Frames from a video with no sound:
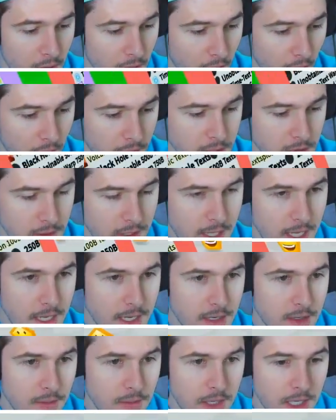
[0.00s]
Are you
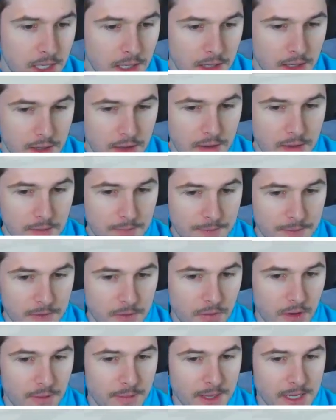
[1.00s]
kidding me?
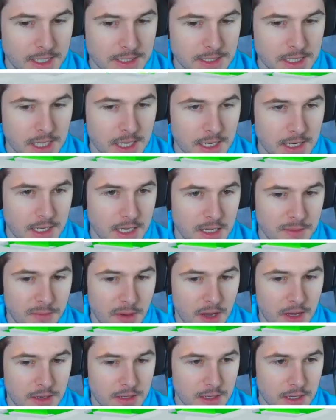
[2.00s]
Well, I guess I gotta keep
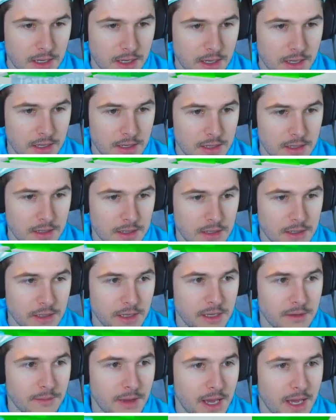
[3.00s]
on uh,
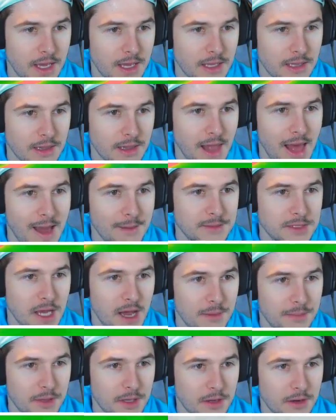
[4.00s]
clicking my
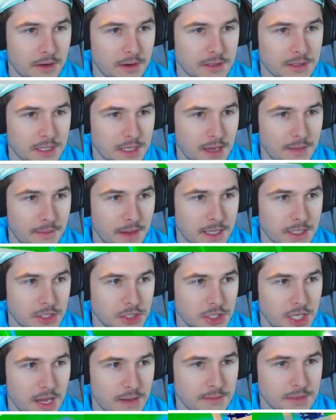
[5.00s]
laptop here to get my
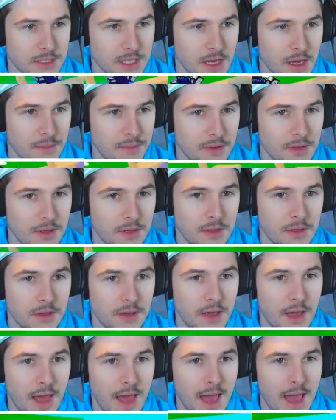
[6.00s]
gems up
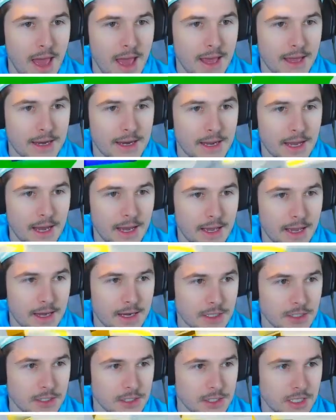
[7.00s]
and I
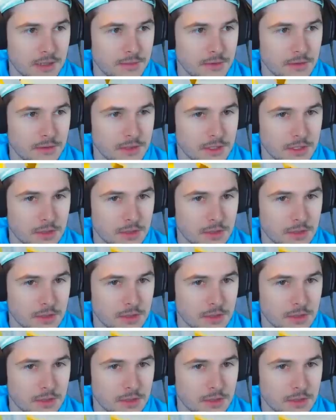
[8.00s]
gotta just keep doing these